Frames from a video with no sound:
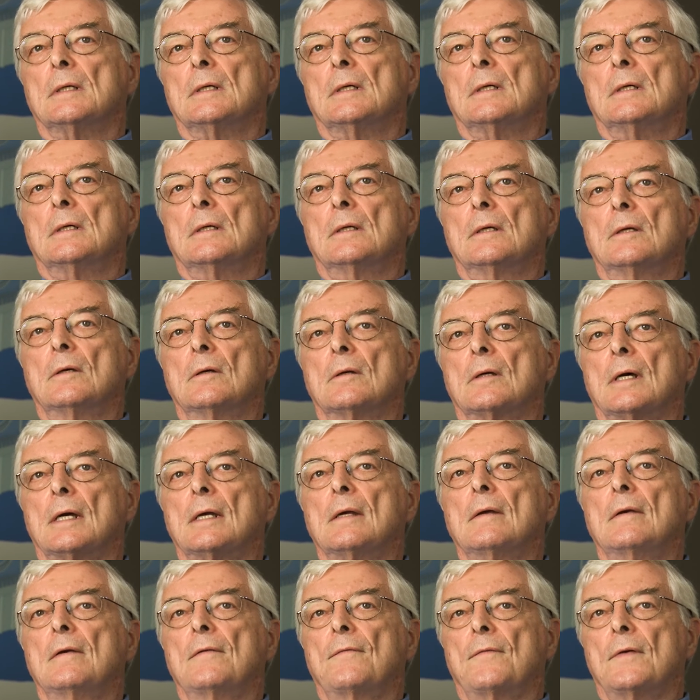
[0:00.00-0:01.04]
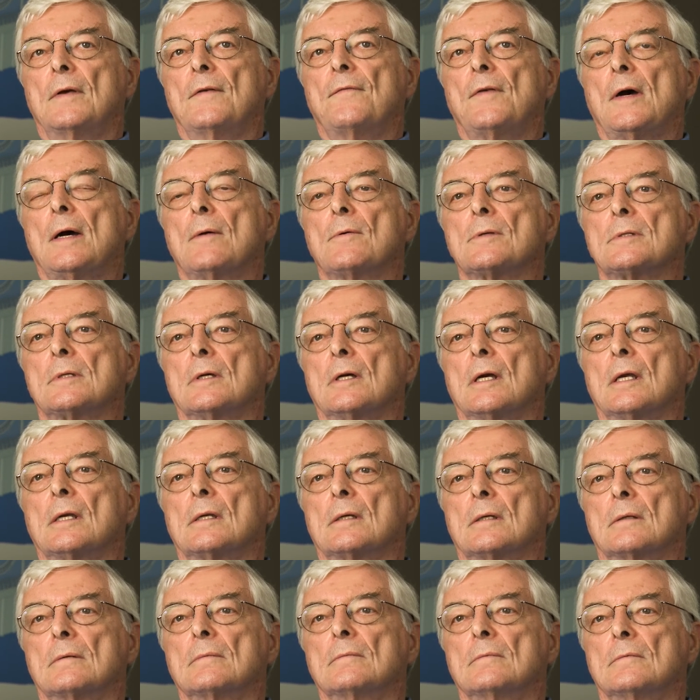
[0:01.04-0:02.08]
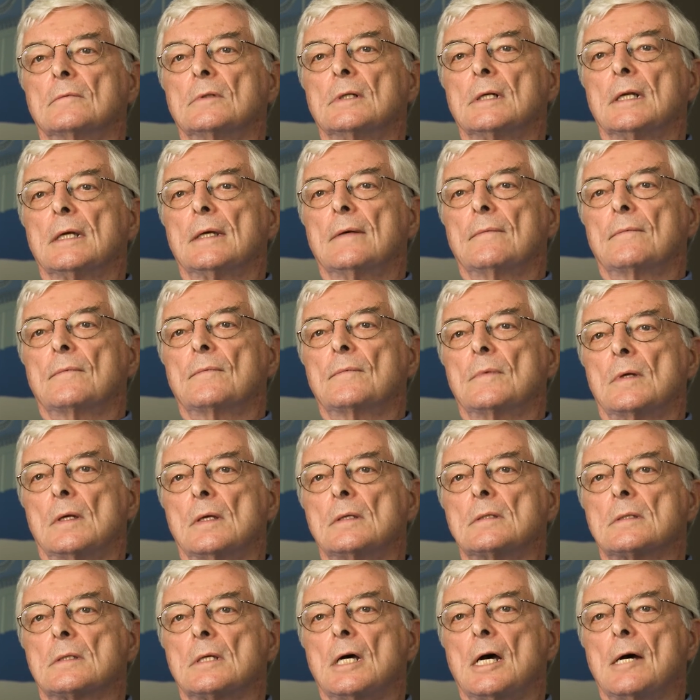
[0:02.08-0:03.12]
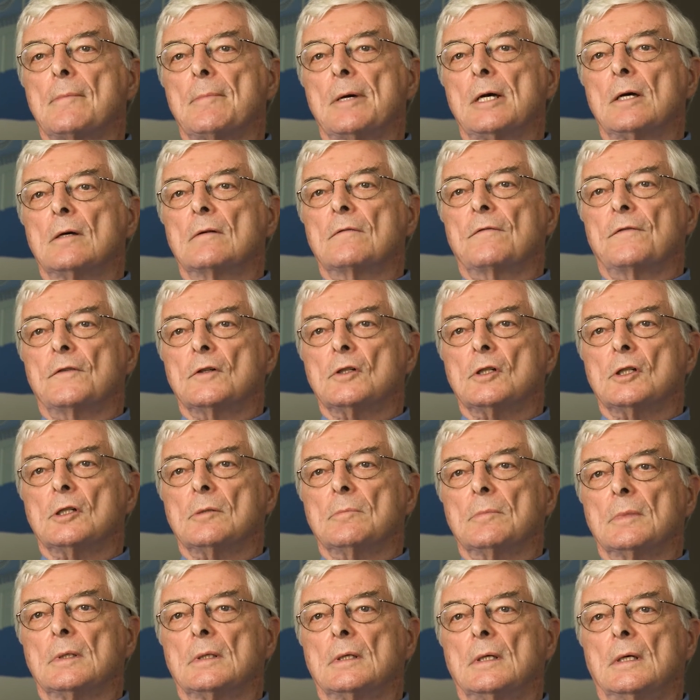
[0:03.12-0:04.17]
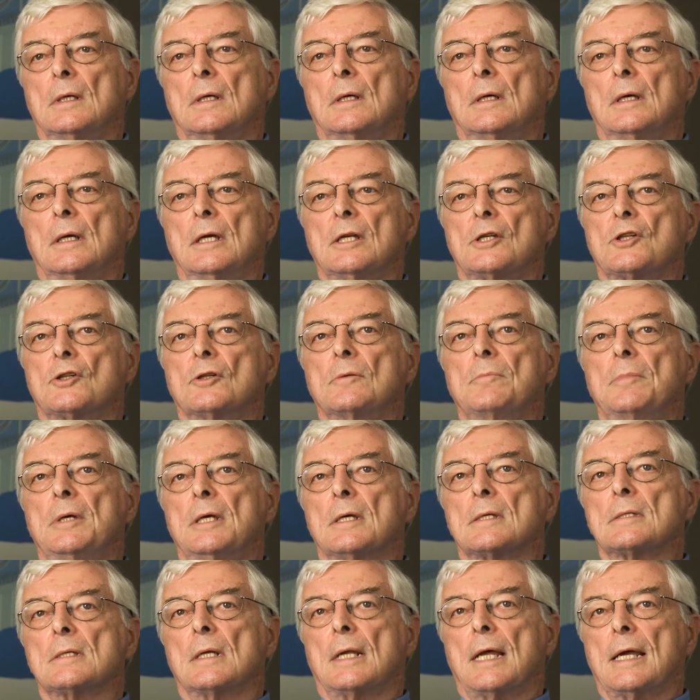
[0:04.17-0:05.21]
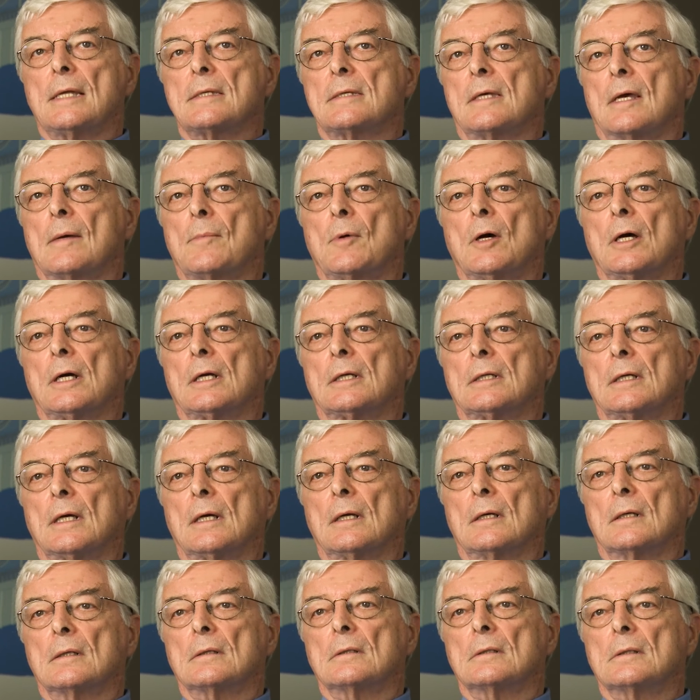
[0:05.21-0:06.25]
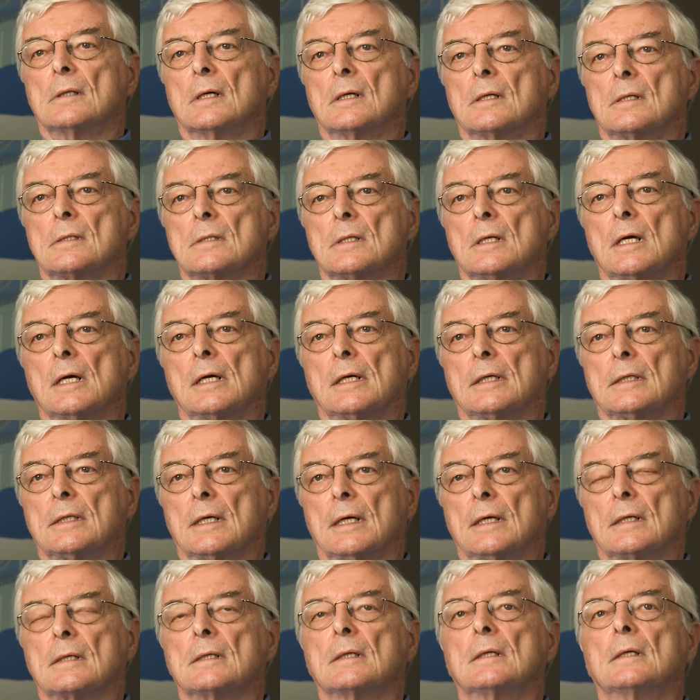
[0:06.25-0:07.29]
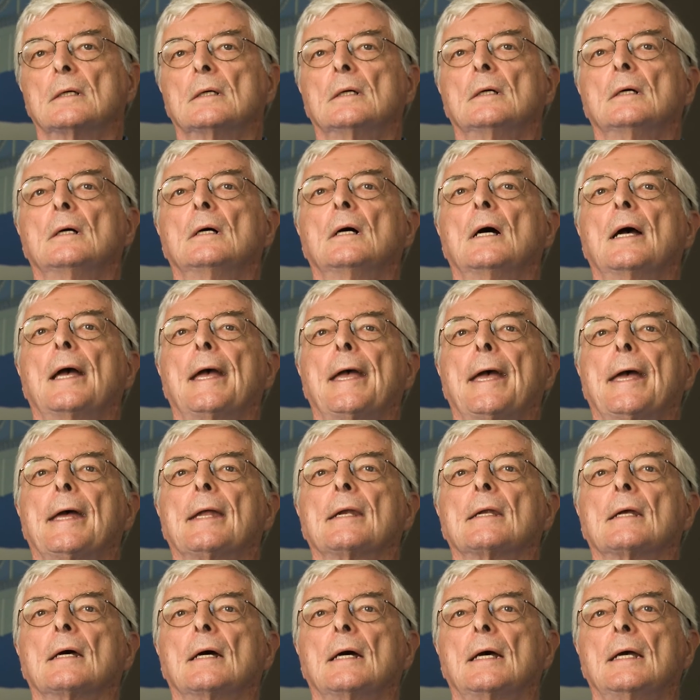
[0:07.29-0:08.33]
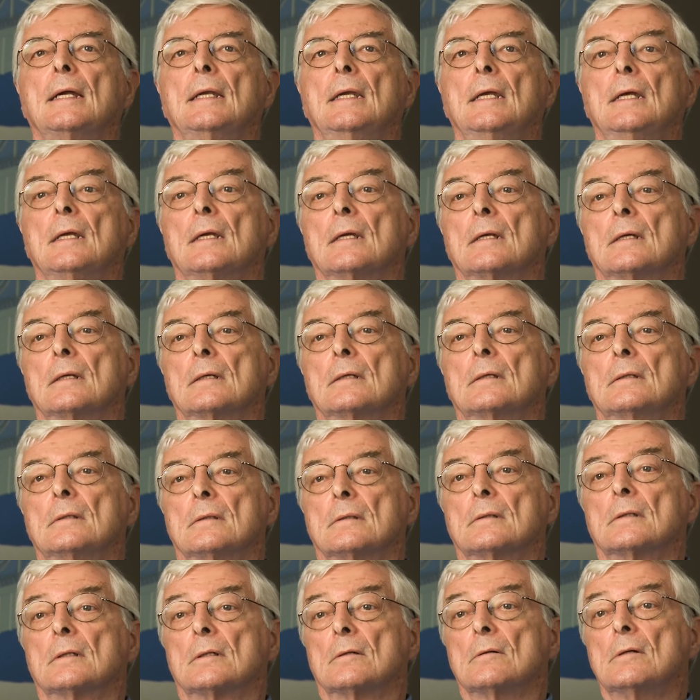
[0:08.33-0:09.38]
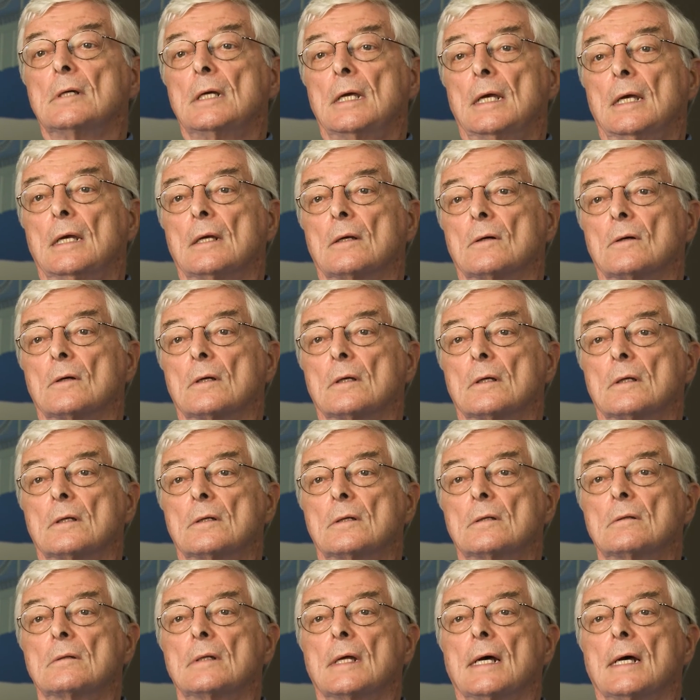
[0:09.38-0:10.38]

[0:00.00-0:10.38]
you know, if, if I was going to really start my own firm, it should be as a landscape architect, not as an architect. And I needed a degree in order to do